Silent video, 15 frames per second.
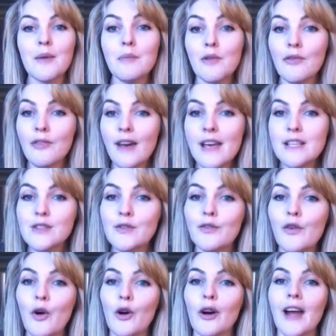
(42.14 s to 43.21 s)
I'm a Phase
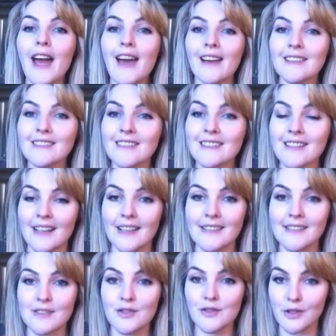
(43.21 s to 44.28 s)
4
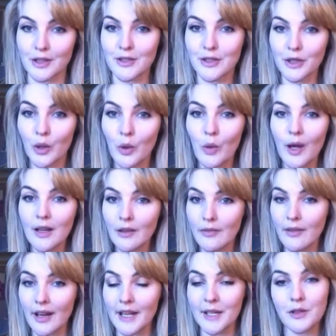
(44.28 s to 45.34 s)
exercise instructor
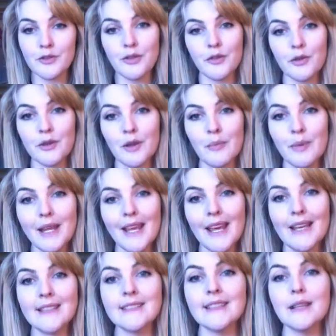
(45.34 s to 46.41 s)
qualified through the
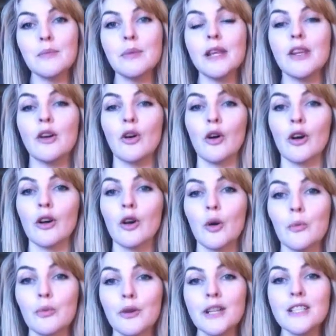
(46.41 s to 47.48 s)
BACPR
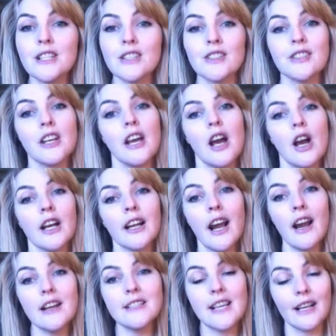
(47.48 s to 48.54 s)
or British
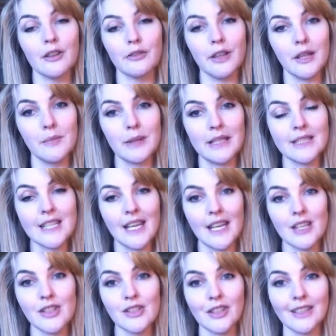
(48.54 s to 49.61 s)
Cardiac
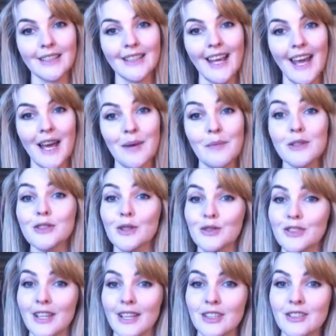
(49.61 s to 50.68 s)
Rehabilitation
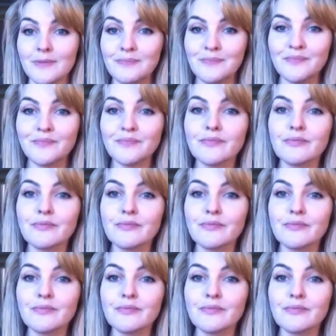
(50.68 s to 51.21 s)
Association.